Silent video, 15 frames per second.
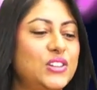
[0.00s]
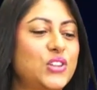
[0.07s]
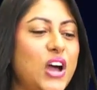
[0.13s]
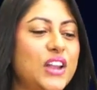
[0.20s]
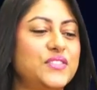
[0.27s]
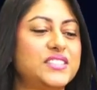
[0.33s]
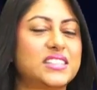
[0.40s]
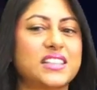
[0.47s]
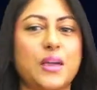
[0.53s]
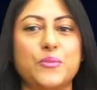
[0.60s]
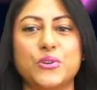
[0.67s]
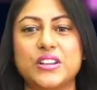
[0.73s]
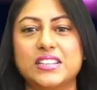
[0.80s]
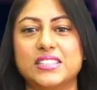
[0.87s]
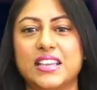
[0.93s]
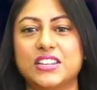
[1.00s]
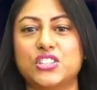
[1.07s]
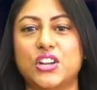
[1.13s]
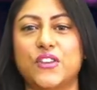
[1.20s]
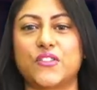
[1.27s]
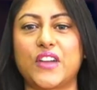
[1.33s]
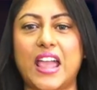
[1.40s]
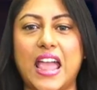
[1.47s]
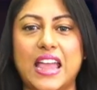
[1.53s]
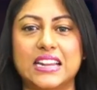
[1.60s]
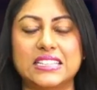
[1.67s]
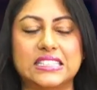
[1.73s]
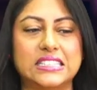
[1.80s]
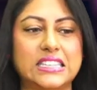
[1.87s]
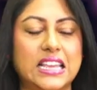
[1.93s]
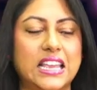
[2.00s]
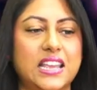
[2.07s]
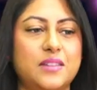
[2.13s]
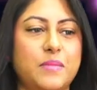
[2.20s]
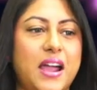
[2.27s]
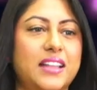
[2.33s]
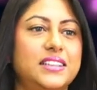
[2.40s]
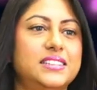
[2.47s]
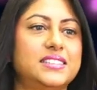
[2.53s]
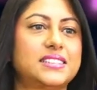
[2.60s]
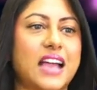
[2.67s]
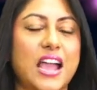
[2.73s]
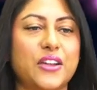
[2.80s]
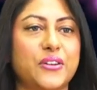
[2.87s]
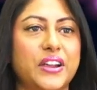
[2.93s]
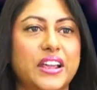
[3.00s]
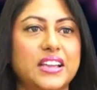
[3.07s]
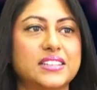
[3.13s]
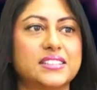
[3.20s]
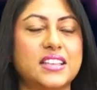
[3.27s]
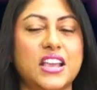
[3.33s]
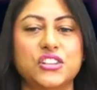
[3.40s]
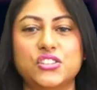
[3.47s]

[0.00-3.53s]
lot of celebrities like Jennifer Aniston, Miley Cyrus,